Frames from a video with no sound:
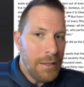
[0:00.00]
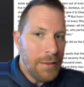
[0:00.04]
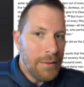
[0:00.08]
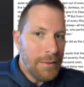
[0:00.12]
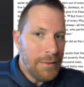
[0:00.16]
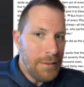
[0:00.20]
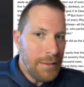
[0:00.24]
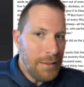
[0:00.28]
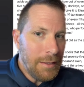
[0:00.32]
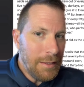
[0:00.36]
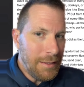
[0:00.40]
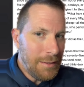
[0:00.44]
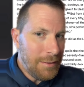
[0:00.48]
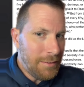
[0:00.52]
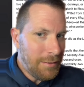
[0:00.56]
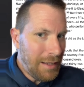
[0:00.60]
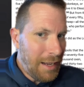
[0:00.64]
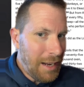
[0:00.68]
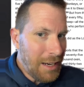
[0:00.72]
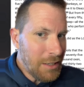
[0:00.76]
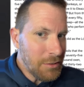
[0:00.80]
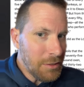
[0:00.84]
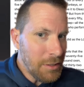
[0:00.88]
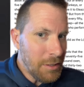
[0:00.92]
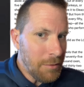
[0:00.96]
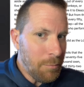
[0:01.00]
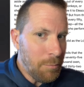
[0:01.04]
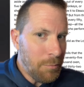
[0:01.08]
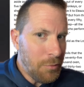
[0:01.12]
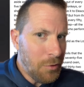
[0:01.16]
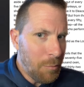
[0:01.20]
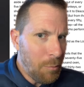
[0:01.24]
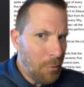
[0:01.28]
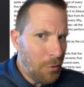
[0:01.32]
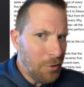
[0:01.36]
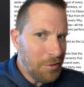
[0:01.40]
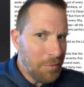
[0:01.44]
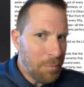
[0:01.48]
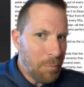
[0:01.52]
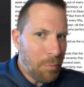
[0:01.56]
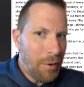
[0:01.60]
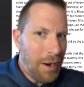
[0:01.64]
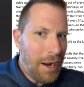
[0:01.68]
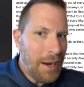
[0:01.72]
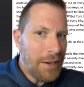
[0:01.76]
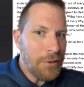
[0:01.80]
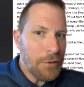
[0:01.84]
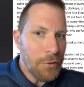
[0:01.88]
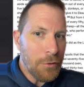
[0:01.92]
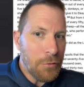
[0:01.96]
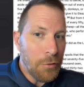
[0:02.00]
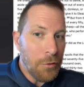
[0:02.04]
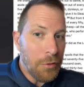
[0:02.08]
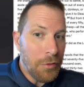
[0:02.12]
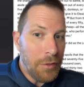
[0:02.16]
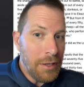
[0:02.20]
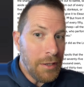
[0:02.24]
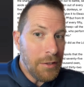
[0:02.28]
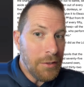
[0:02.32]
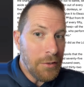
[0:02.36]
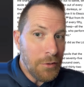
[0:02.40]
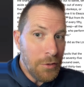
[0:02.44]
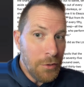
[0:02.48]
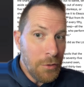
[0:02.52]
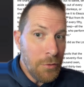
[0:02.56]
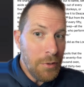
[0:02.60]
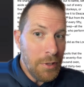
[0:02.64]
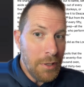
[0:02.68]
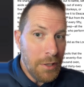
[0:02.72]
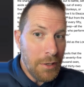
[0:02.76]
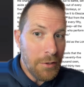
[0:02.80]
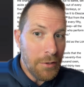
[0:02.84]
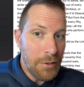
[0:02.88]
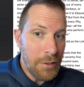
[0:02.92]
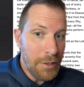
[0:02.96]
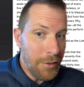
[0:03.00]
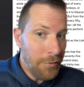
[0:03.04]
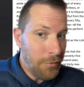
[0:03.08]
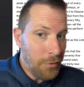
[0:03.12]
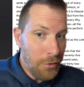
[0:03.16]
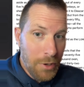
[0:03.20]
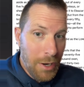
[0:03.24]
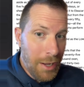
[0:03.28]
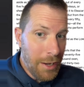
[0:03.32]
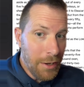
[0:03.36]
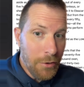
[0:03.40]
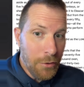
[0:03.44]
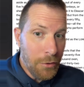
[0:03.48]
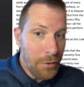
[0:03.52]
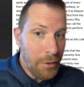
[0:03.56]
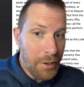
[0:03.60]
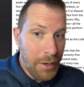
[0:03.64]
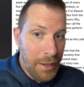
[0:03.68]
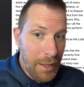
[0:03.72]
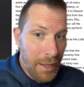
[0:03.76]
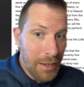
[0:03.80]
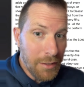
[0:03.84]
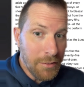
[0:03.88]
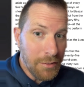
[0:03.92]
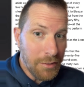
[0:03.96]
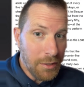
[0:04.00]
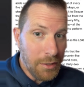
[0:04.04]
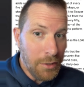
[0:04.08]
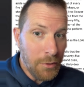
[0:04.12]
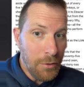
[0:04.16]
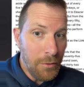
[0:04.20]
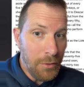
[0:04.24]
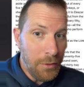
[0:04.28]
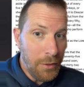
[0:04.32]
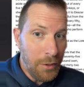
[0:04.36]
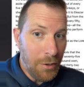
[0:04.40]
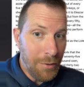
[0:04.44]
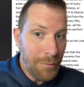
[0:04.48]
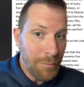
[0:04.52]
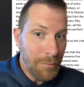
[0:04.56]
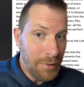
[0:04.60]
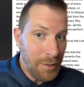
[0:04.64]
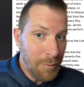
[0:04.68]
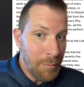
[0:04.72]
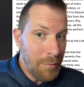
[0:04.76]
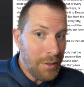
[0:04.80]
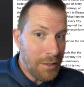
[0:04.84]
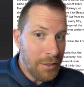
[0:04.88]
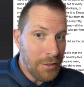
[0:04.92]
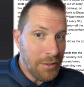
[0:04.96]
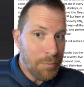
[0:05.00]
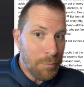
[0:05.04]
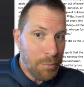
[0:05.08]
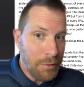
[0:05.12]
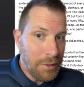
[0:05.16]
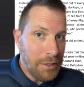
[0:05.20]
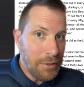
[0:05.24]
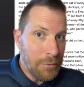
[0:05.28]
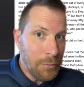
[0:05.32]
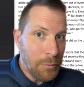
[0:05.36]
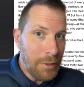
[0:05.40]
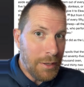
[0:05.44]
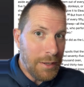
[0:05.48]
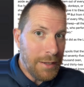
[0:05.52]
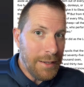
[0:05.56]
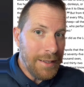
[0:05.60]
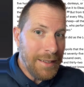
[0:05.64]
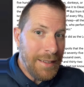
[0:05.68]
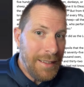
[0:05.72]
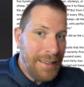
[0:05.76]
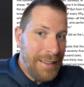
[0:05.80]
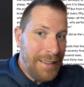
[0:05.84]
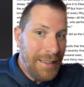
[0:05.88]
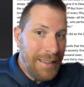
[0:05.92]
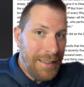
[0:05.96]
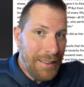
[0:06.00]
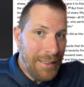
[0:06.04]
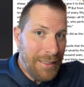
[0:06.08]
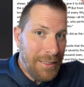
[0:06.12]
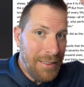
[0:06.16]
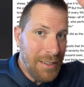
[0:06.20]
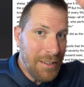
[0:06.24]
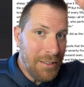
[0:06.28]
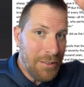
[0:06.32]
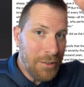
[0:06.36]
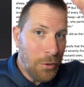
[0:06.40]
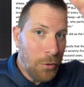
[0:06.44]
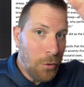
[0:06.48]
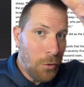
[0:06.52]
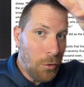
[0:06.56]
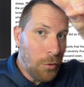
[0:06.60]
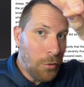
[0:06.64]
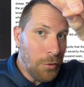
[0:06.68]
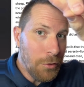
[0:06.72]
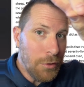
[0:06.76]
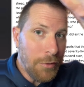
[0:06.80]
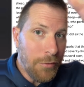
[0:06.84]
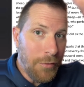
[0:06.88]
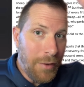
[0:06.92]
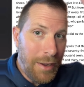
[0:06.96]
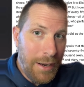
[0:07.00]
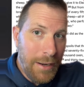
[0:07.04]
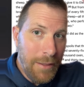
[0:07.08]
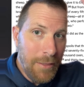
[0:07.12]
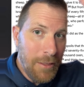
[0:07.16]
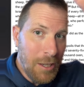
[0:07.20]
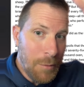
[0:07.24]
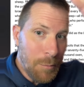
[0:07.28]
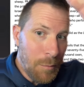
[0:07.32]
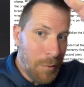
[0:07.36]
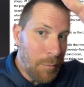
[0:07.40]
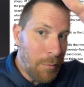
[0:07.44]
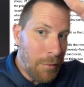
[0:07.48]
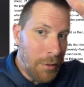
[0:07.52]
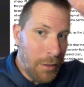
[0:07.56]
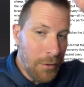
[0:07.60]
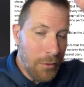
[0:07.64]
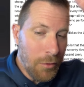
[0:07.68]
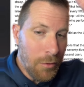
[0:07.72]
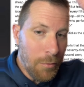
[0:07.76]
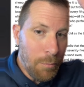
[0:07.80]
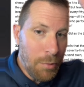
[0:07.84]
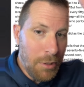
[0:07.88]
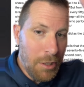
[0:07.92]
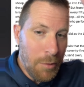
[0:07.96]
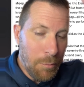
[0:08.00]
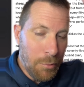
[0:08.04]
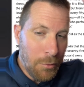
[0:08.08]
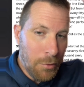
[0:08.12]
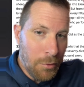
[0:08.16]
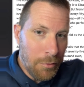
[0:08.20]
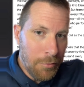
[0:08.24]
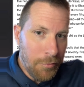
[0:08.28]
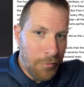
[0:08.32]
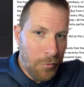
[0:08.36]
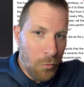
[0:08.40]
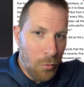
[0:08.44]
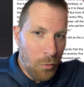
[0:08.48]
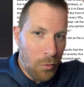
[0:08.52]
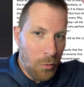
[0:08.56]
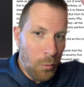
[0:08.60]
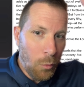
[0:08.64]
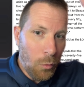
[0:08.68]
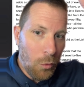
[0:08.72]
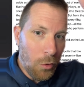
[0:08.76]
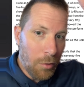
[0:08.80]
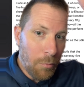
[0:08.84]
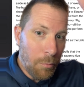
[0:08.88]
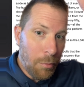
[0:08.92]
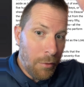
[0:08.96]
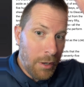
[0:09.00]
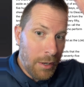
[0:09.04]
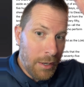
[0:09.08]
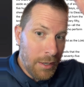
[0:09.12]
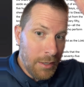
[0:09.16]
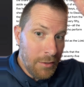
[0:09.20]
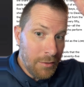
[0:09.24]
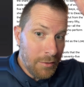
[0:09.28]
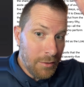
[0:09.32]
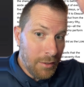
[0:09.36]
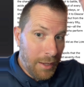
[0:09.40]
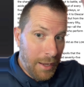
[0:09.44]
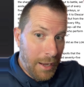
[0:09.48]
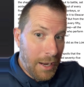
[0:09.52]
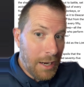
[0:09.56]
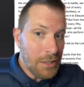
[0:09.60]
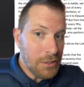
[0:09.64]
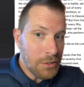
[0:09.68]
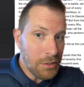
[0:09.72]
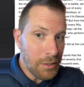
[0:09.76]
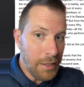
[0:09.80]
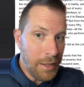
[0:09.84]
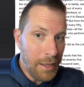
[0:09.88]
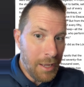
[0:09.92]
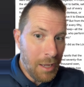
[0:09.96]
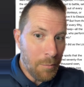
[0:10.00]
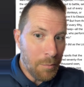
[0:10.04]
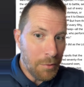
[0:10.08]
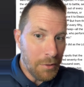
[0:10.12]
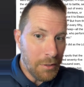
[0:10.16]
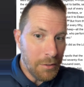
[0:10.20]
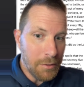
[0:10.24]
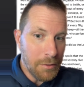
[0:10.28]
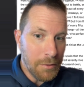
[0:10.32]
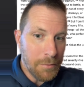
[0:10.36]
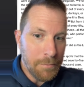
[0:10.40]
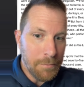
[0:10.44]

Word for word: it's actually the most practical thing to do here if you're not going to execute them. Let me explain why this whole divide them among the people for war brides actually happened.